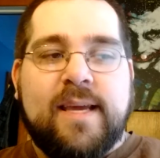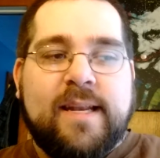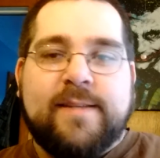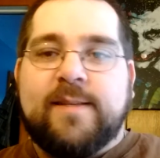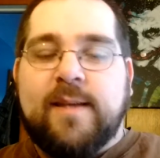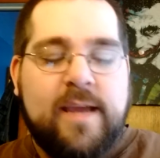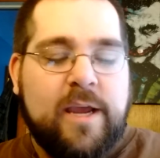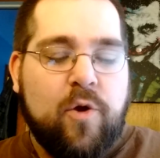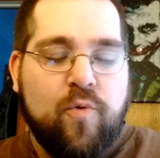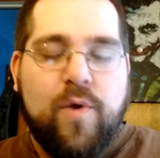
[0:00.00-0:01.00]
it is
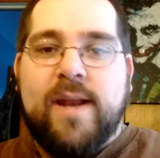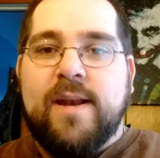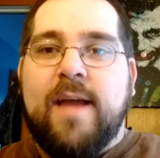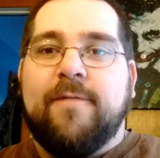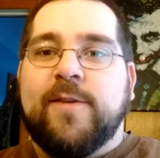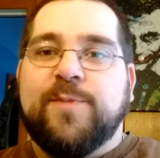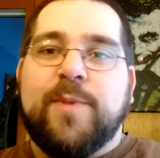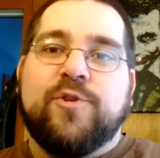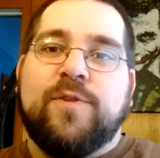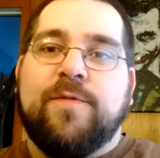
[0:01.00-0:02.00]
a great knife,
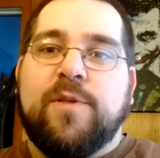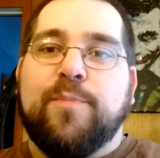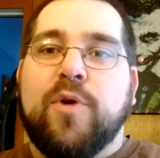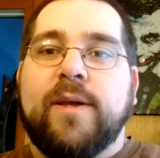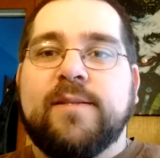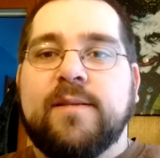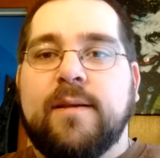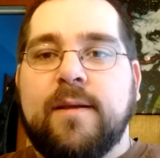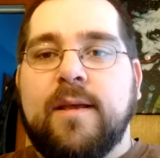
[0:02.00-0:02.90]
especially for the price.